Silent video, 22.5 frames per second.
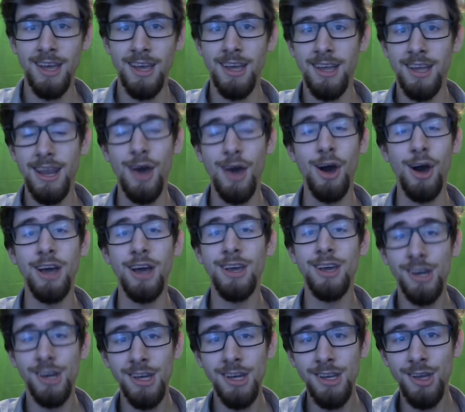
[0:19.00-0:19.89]
Now, I
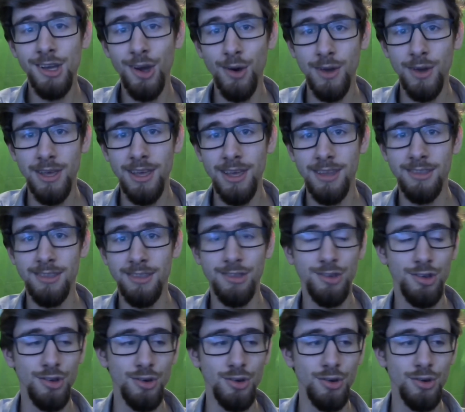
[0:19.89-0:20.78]
could go
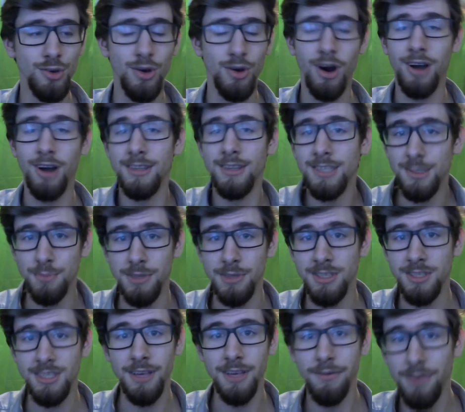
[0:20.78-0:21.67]
into all the
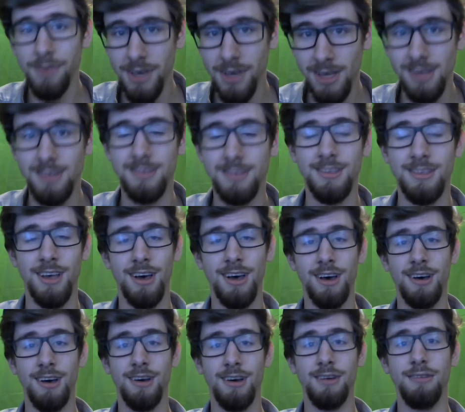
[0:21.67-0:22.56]
specifics
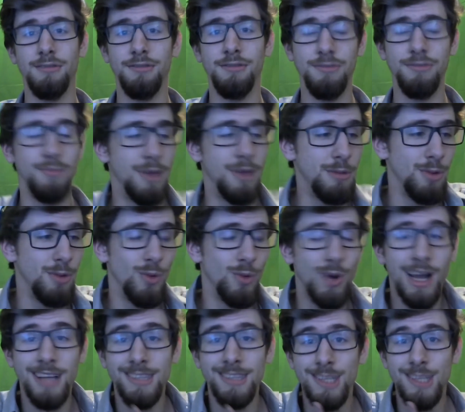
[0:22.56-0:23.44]
of maybe
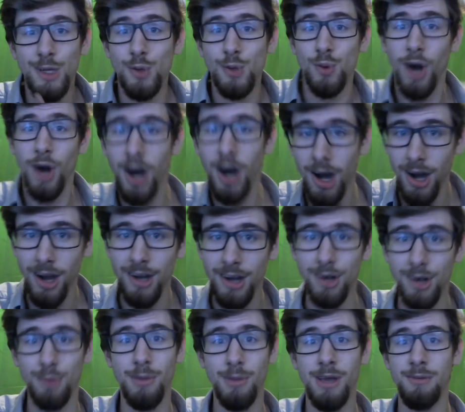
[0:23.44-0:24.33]
what I did
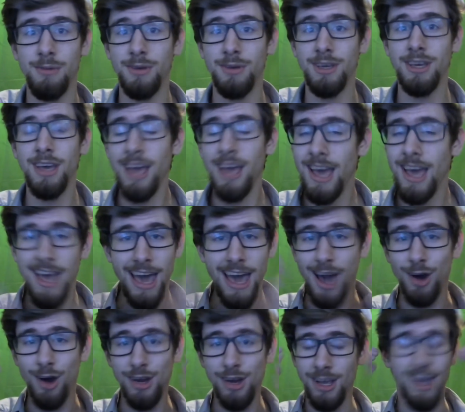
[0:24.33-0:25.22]
wrong or maybe
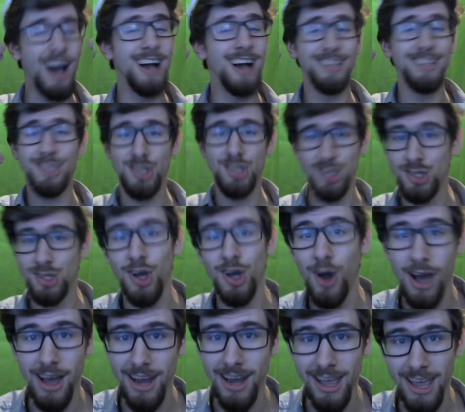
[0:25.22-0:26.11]
how it got so
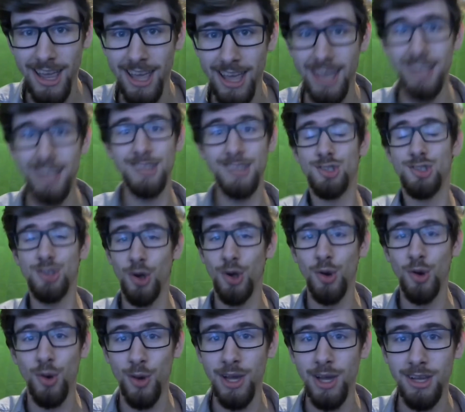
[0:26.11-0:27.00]
out of hand
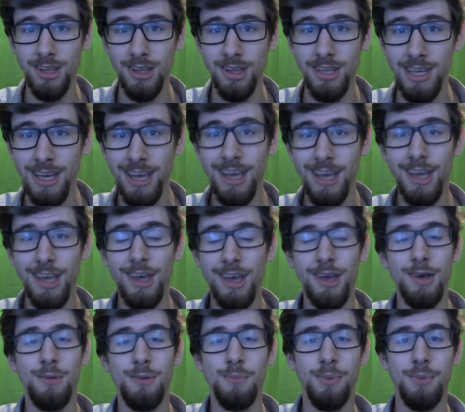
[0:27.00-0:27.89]
so quickly,
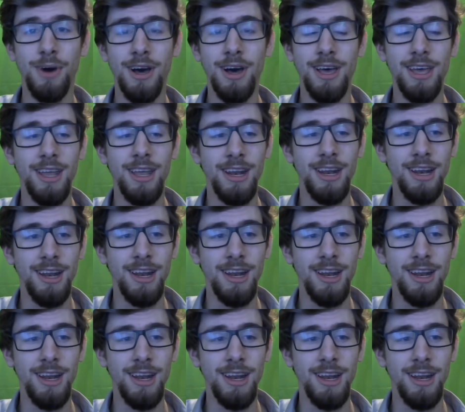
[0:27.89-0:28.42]
but